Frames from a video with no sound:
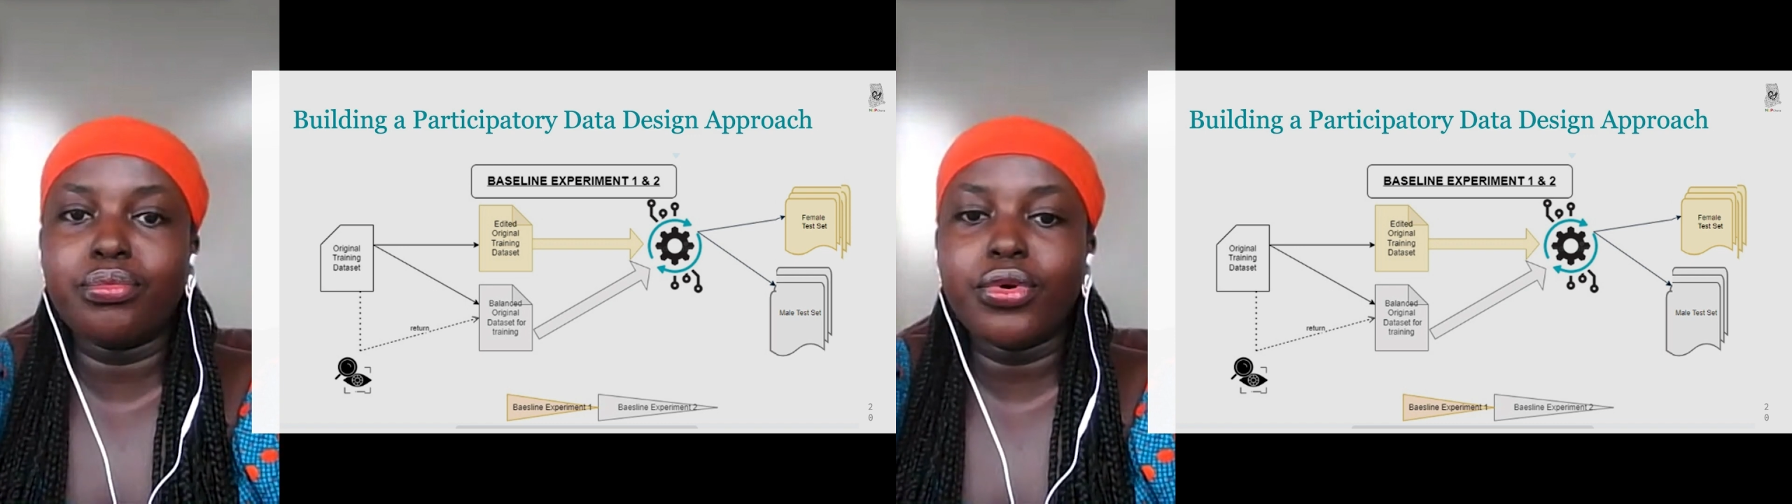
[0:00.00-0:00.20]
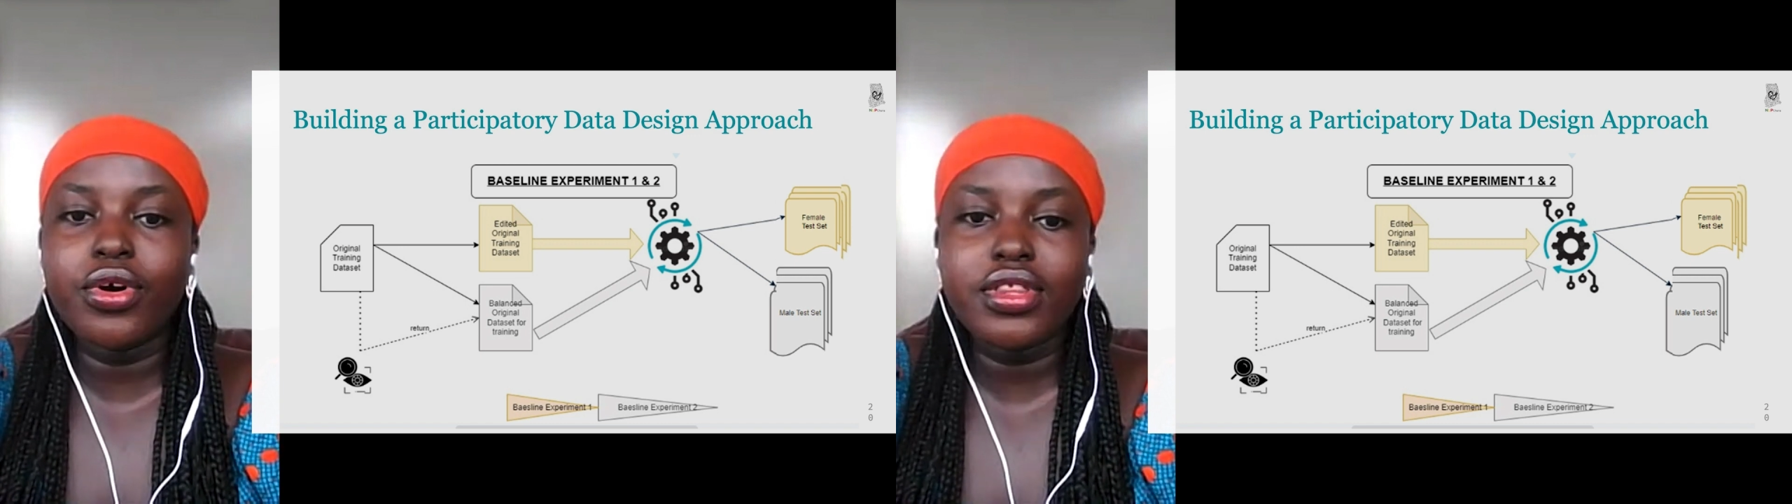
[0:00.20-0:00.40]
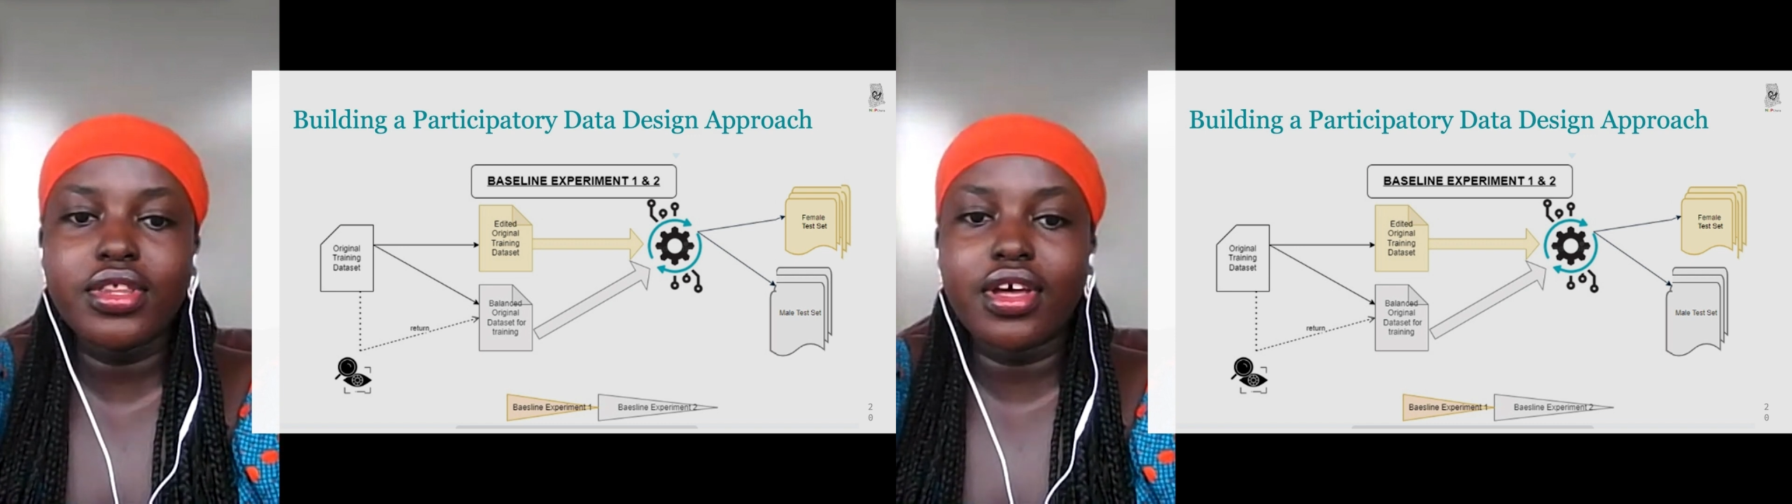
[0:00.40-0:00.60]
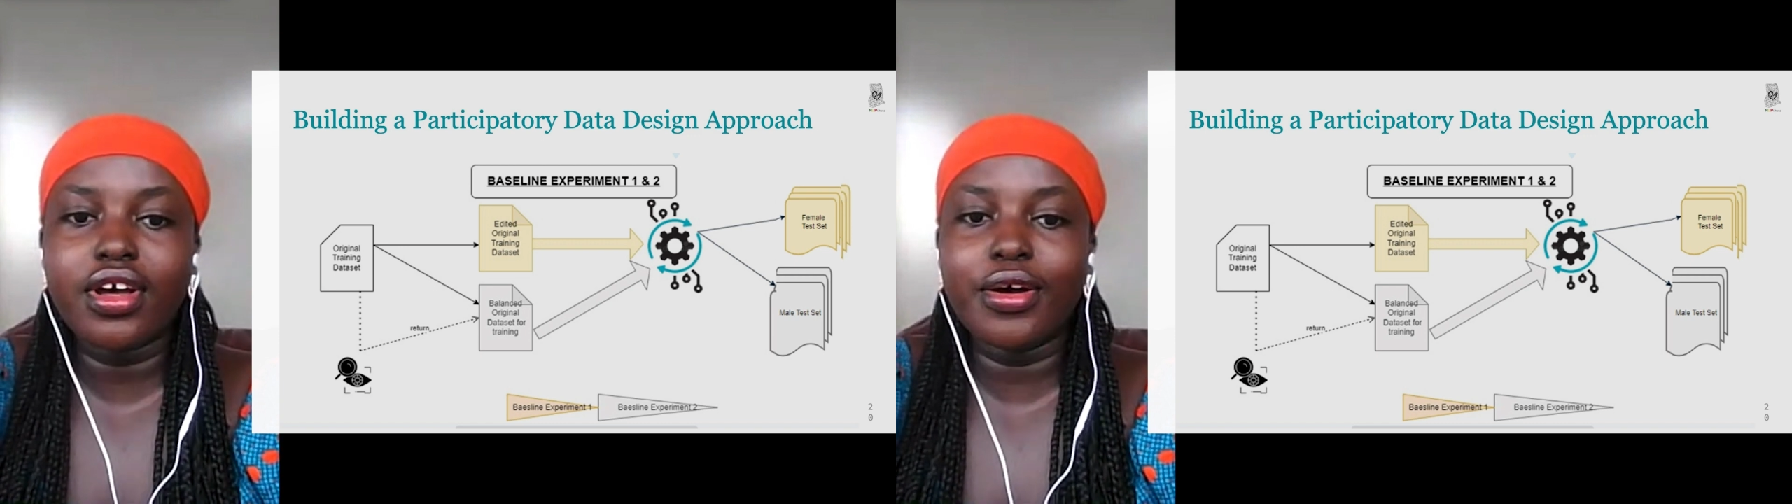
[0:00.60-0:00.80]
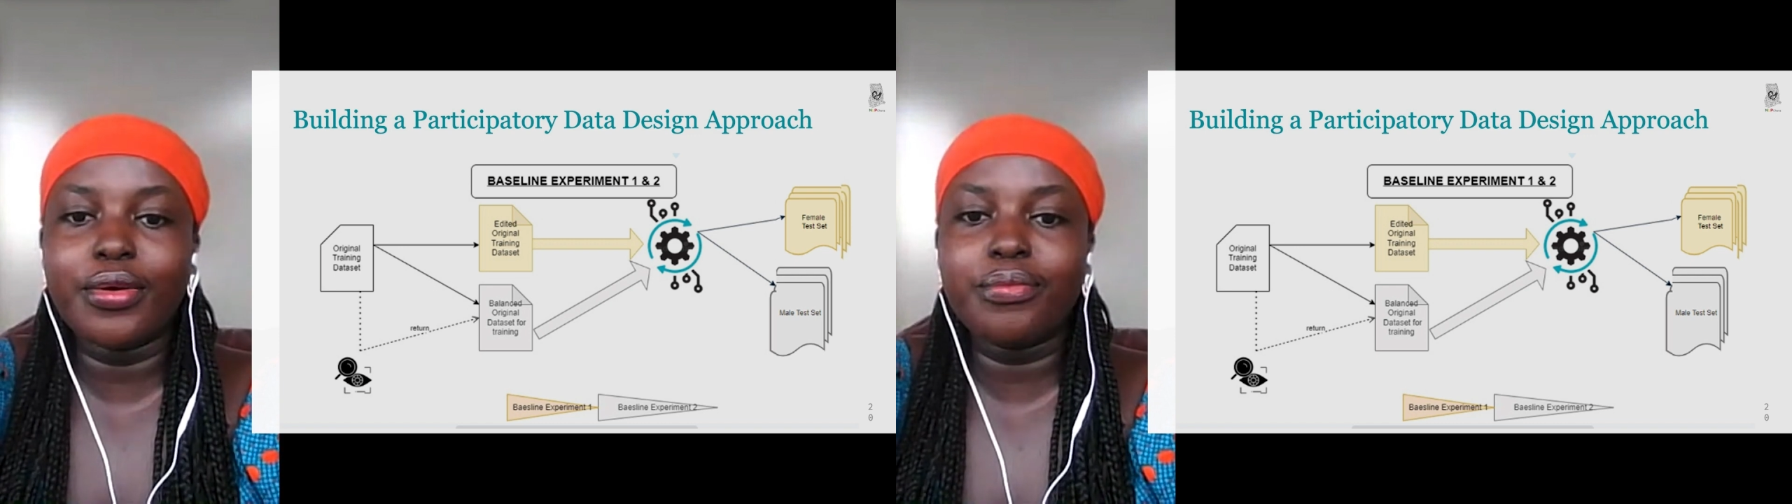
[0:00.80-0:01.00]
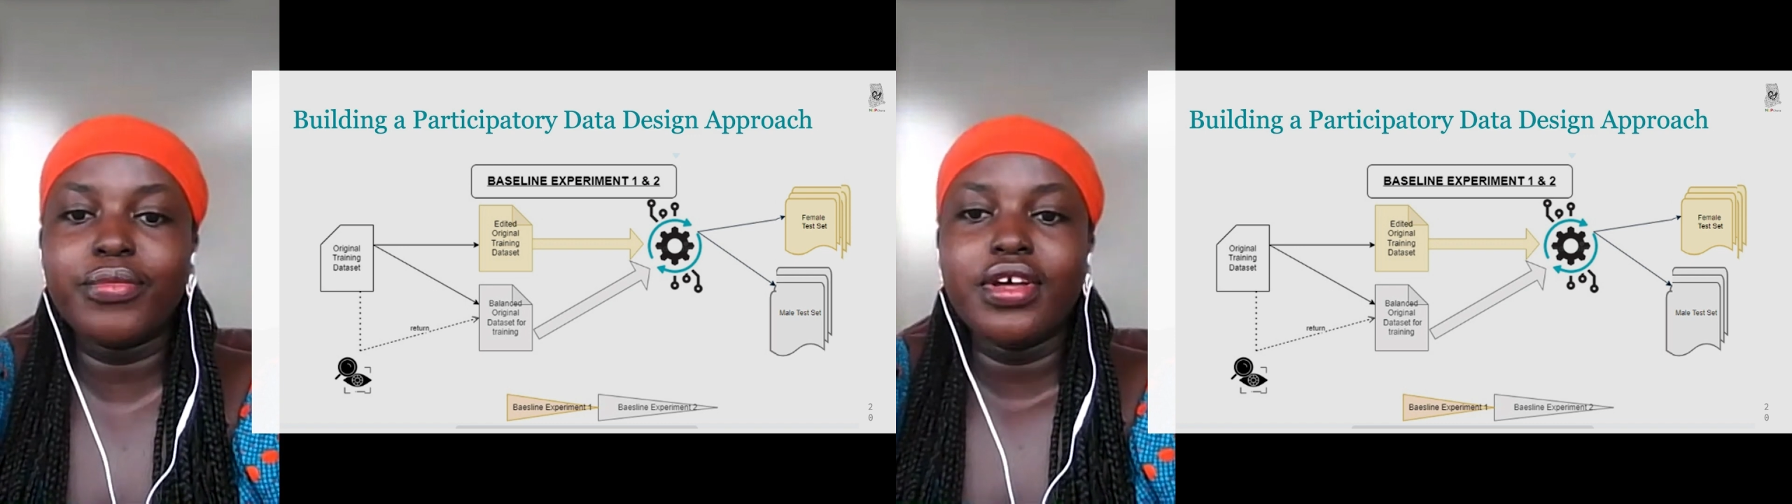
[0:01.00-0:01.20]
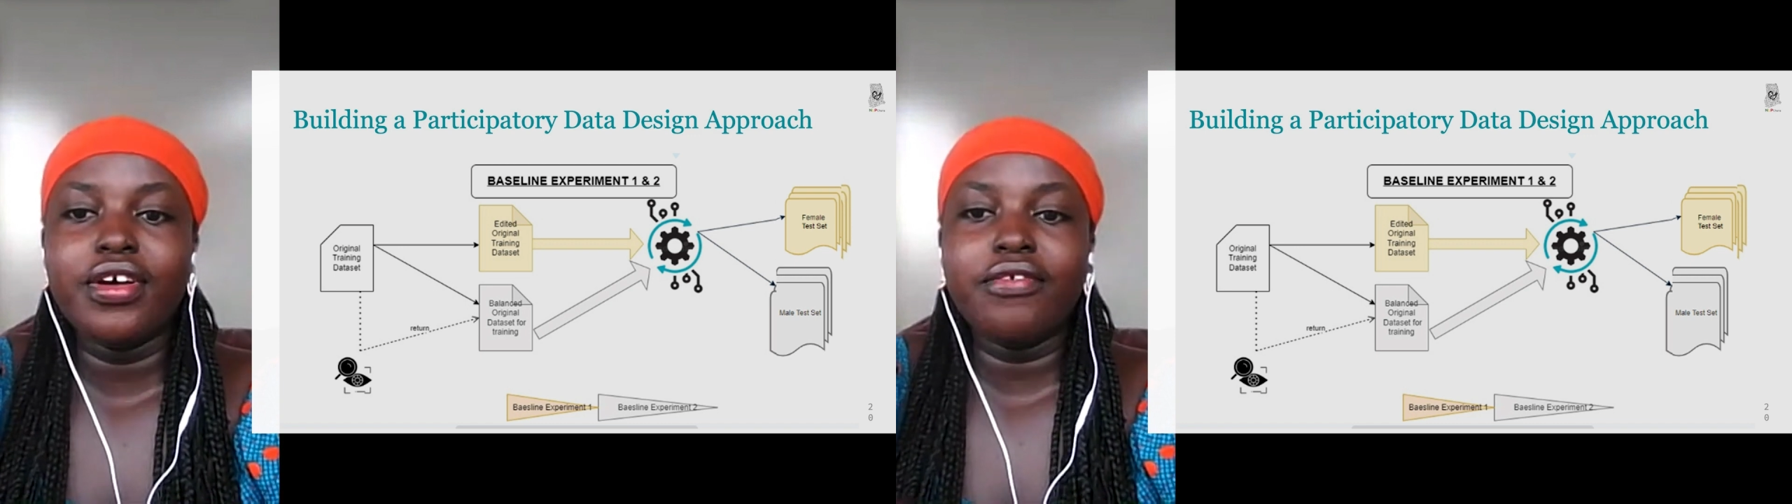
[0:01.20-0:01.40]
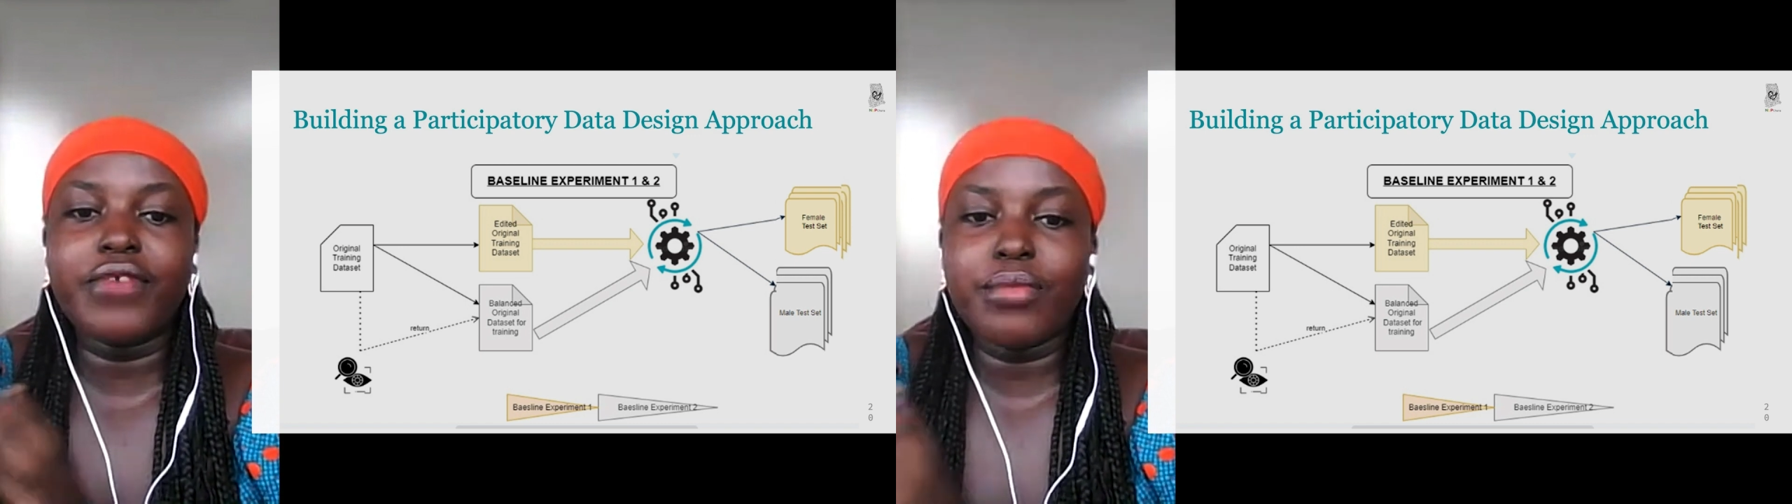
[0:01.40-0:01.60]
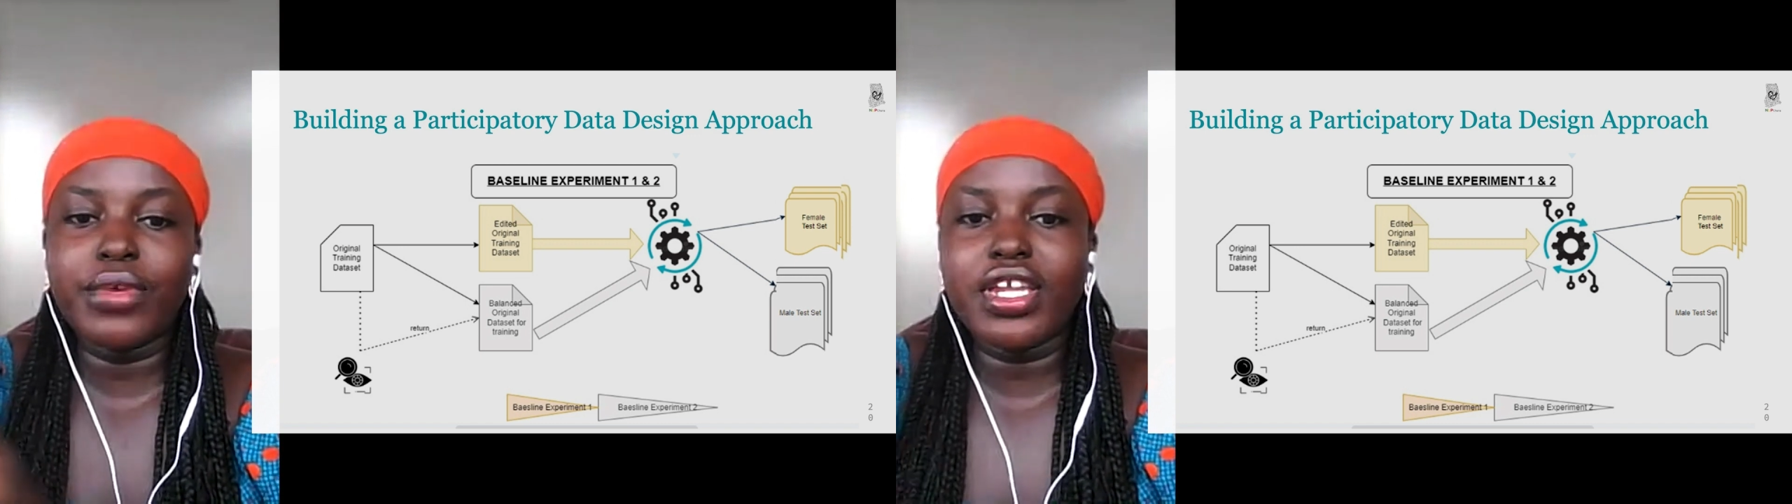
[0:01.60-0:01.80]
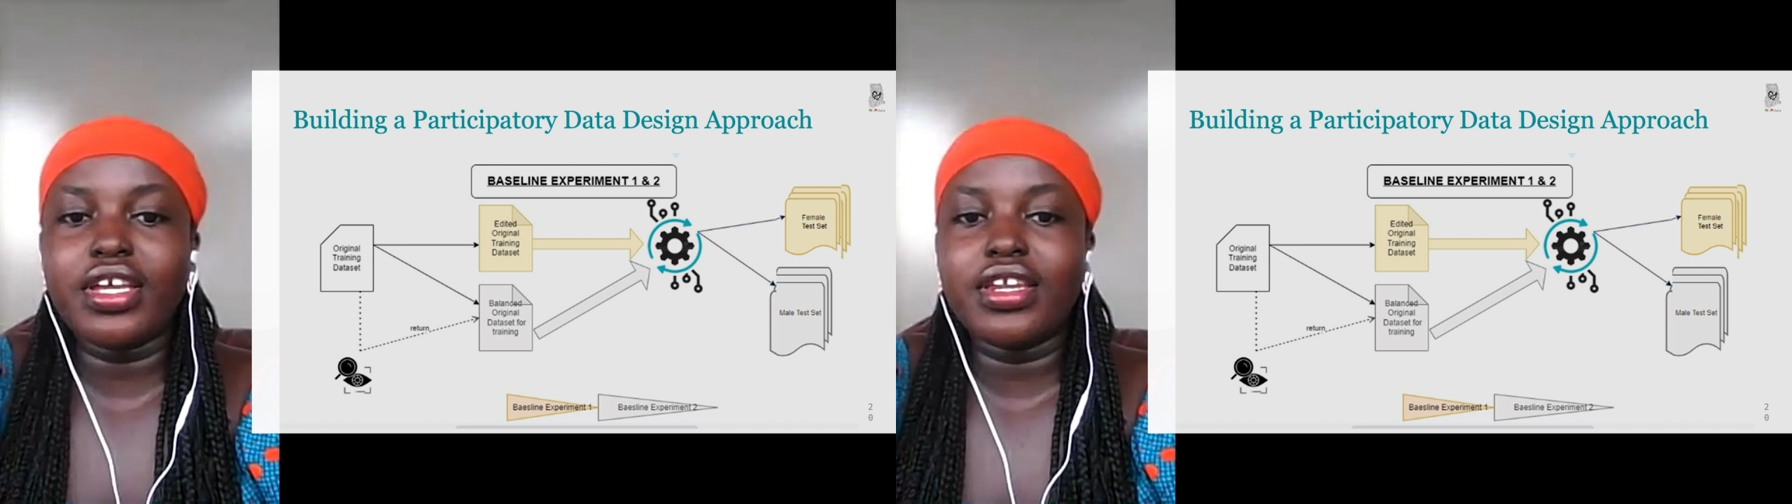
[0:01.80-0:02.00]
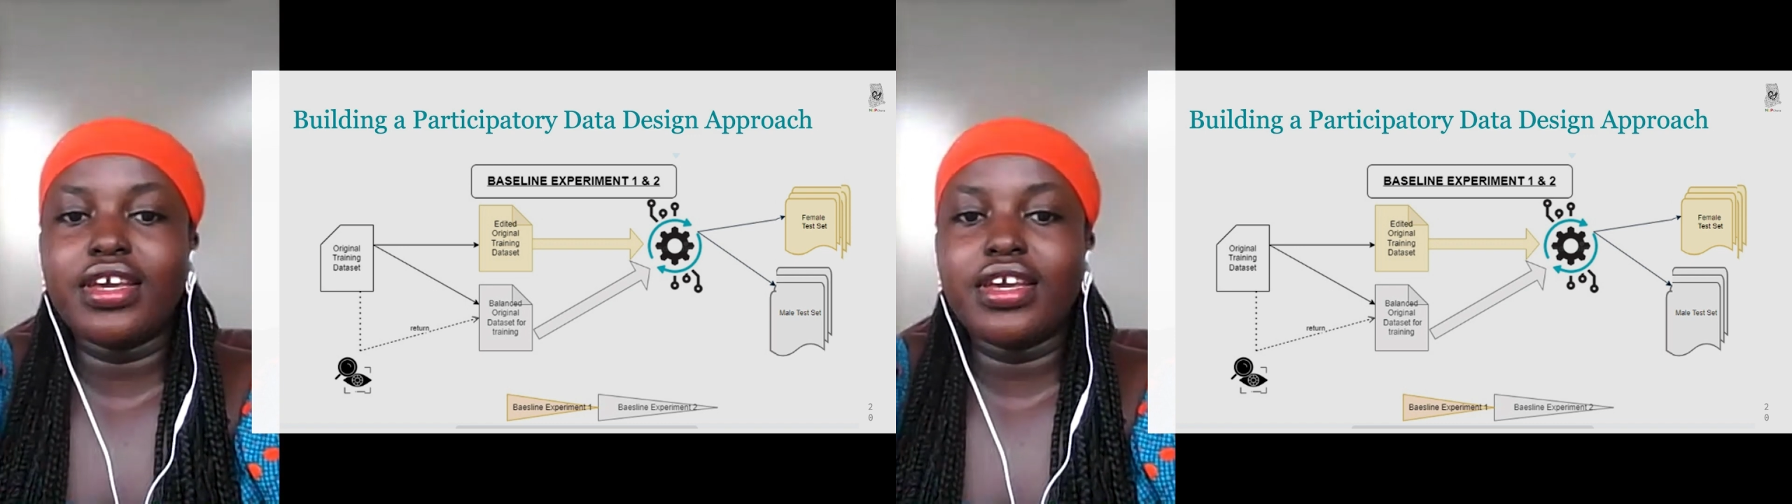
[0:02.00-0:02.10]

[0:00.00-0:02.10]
both feminine